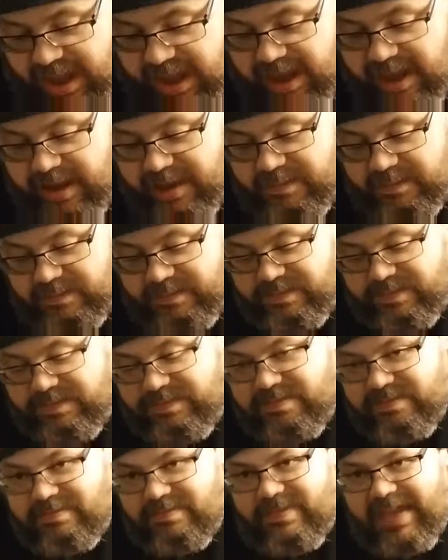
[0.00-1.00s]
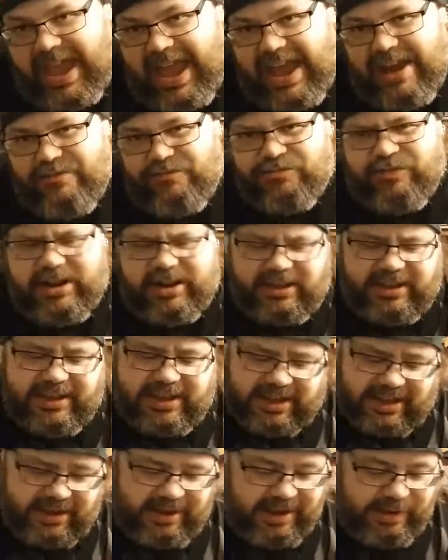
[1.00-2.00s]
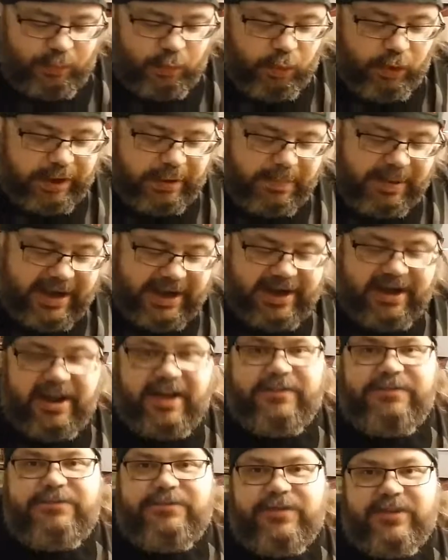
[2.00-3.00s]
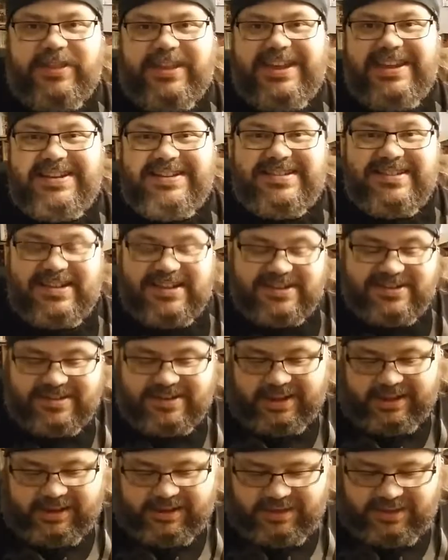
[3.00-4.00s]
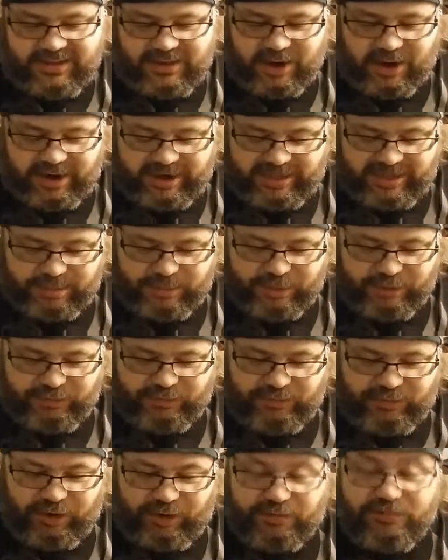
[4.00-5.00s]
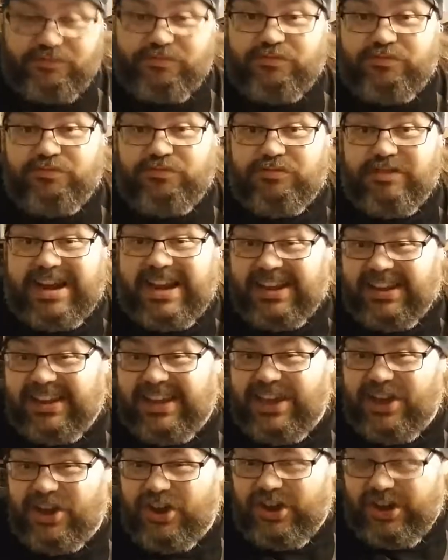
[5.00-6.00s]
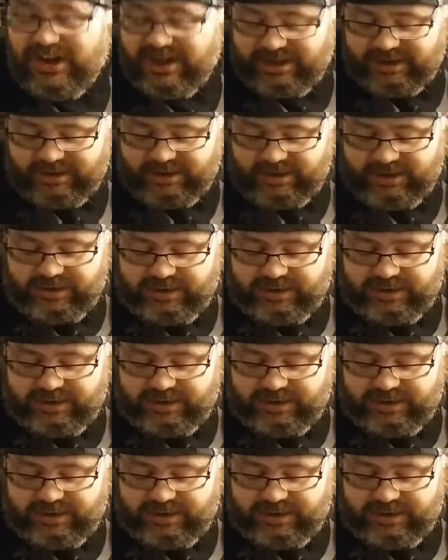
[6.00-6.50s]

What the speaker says: And really, it would have been enough for these, because, like, none of them are really good.